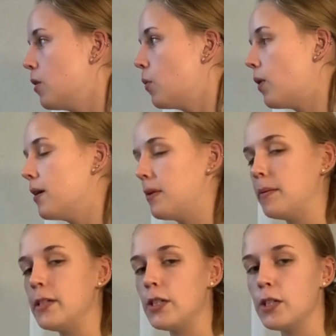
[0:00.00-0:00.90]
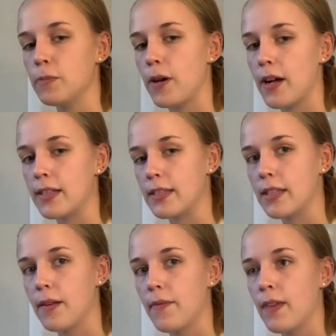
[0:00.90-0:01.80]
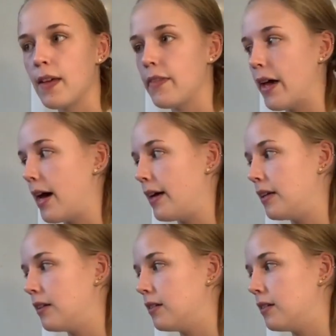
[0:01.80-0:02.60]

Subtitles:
one, maybe 2 spots that,